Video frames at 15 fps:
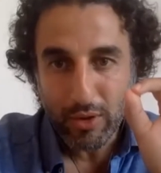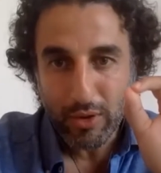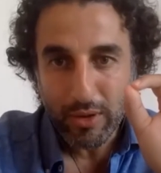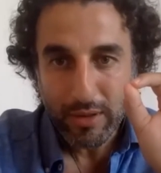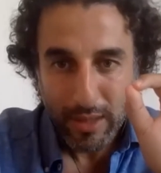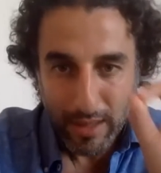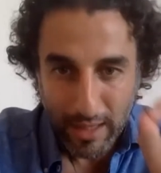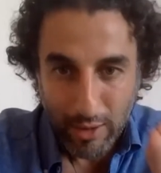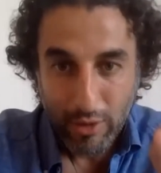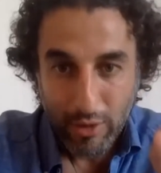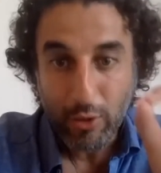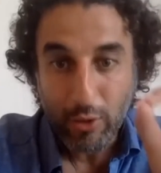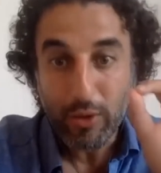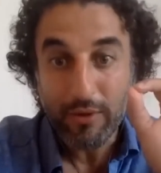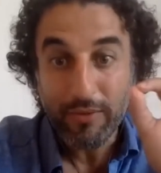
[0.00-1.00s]

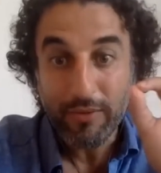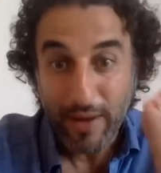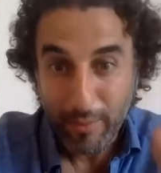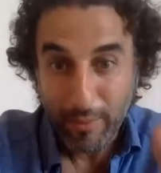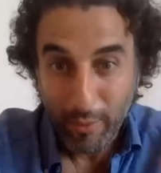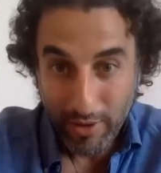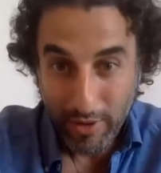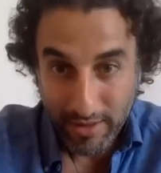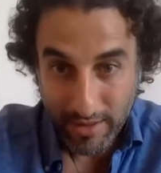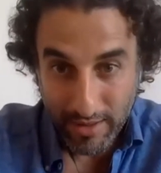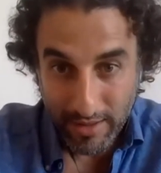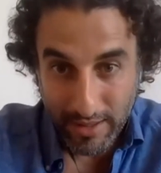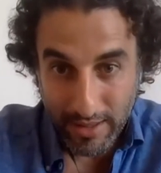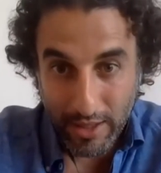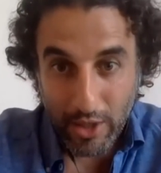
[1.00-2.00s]
deregulatory framework,
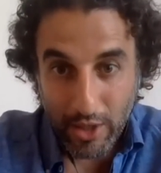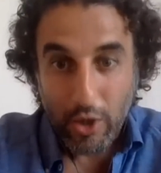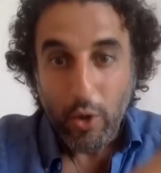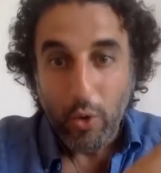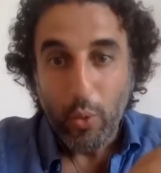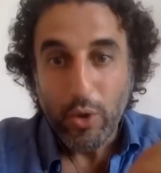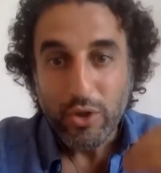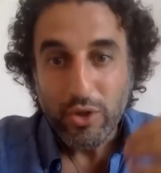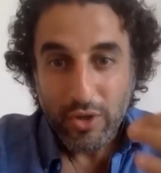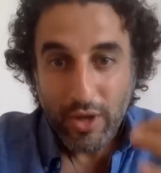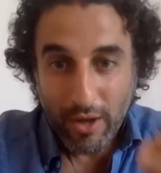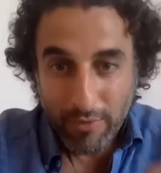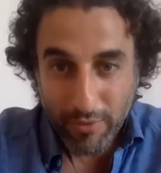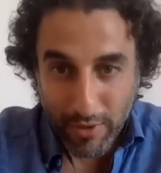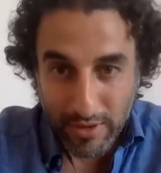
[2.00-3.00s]
which
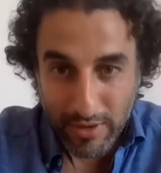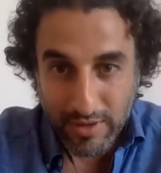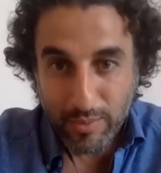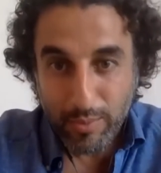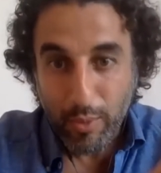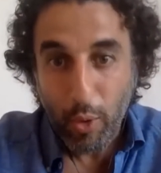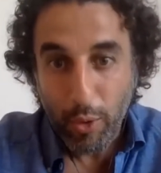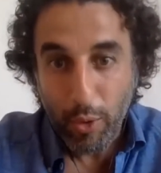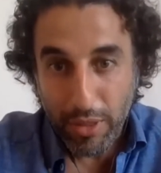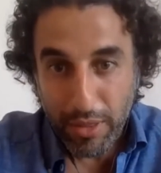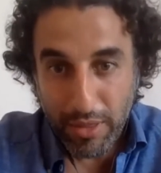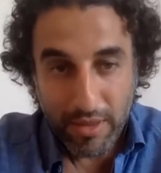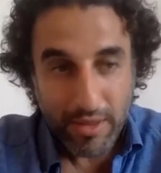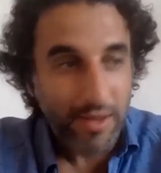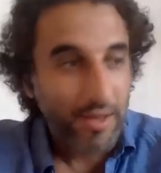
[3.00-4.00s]
governs both
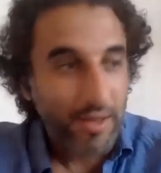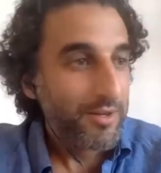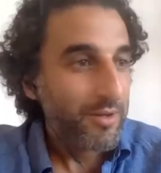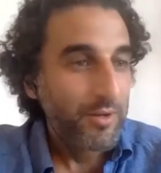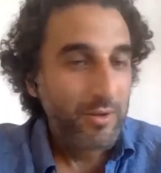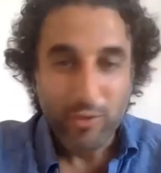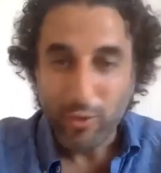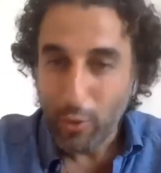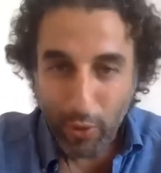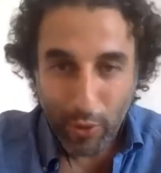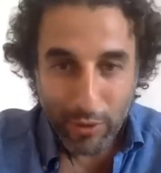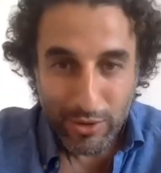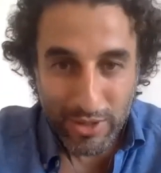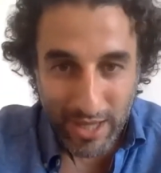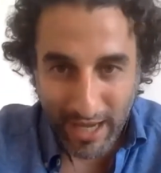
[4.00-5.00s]

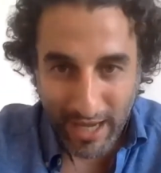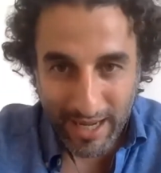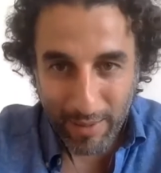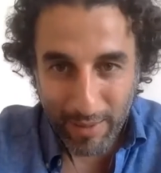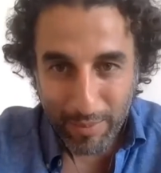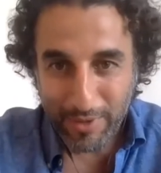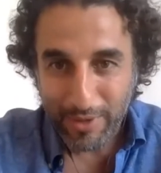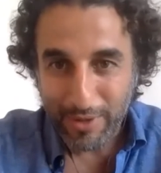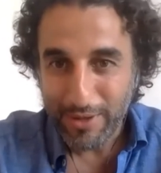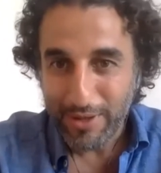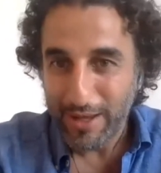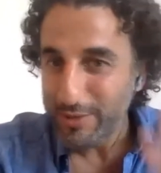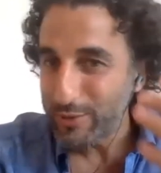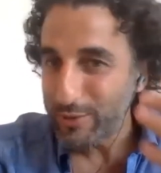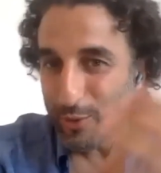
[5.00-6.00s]
so-called Shia capital
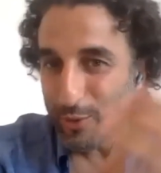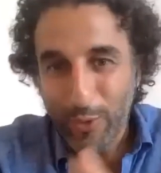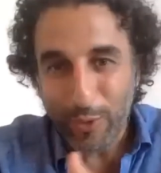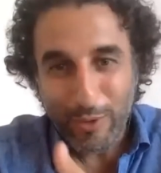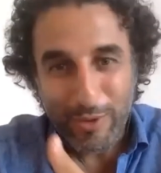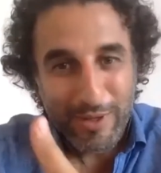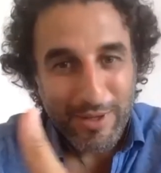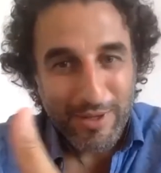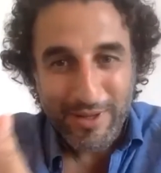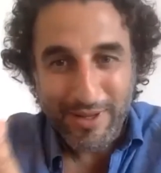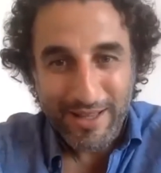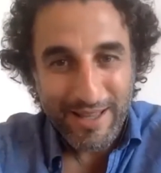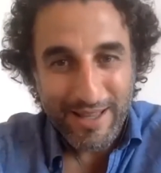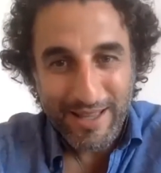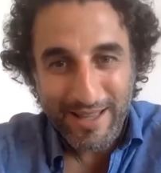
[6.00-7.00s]
and so-called
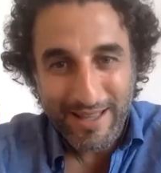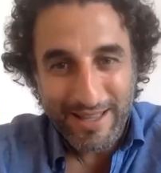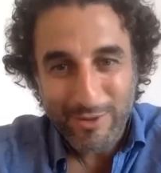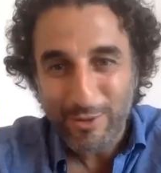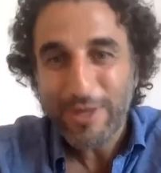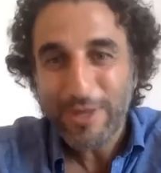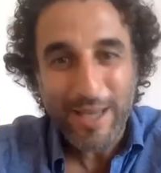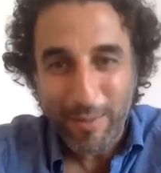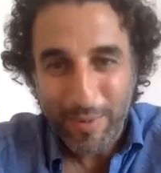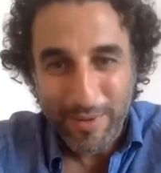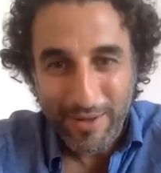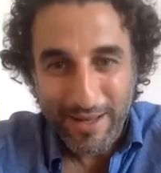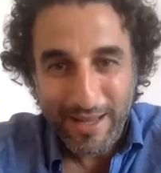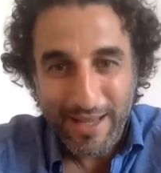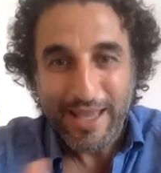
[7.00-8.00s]
Sunni
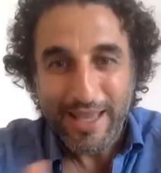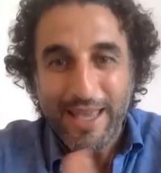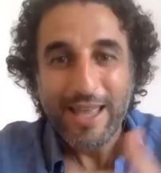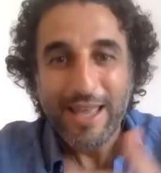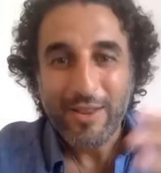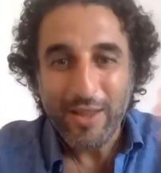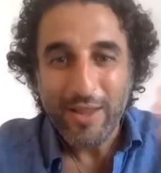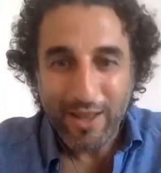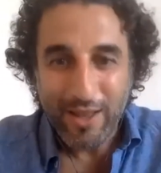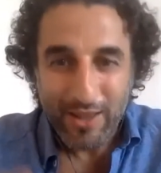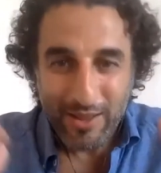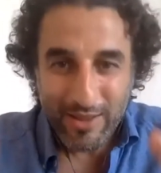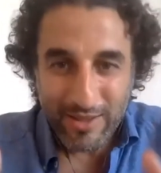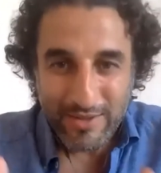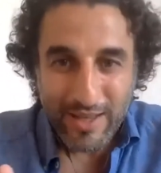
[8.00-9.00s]
capital.
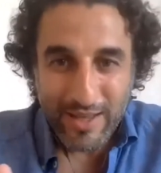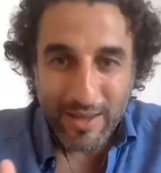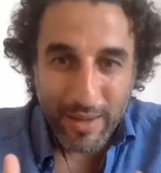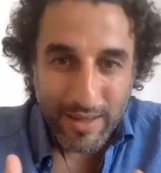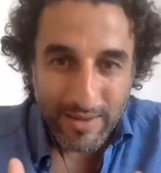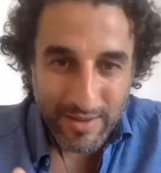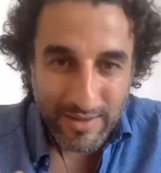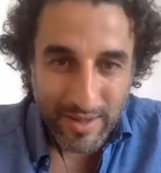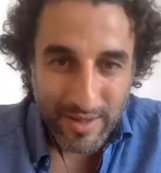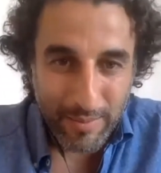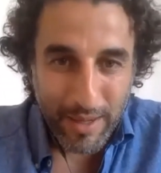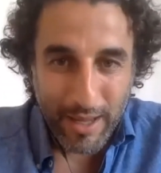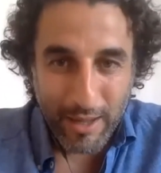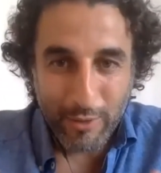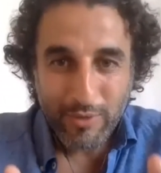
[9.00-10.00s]
It is
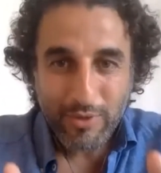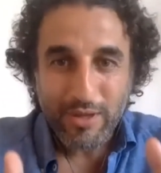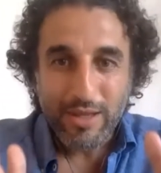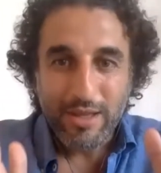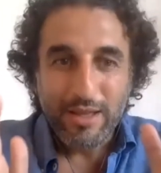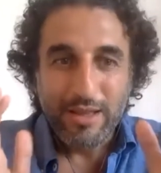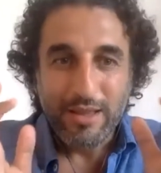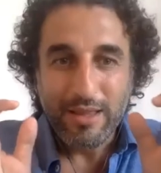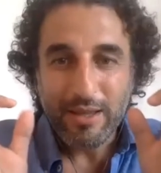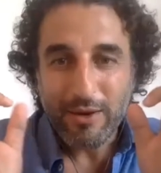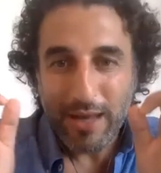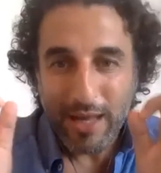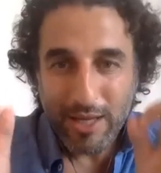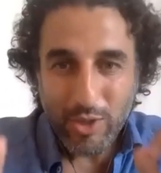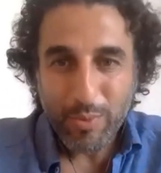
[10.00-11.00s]
about the
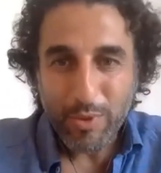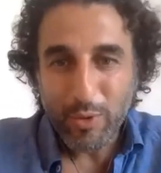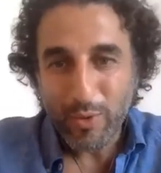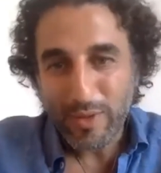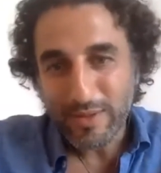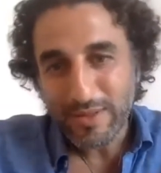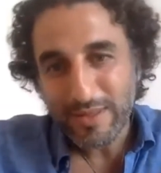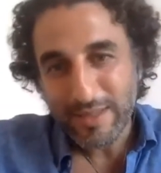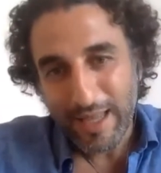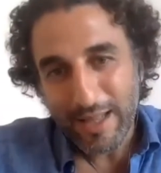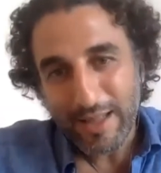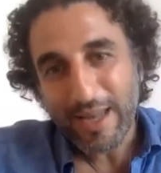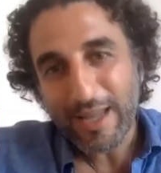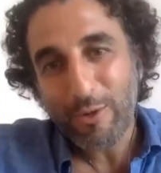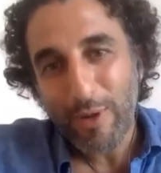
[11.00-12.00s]
relationship between
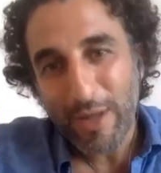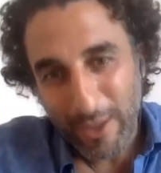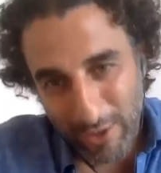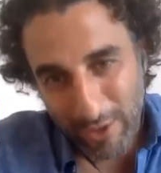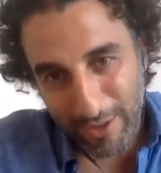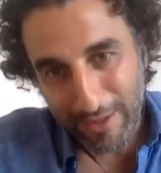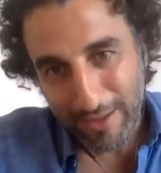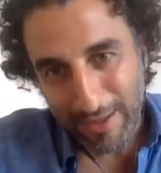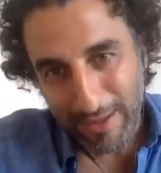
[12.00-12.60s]
state regulation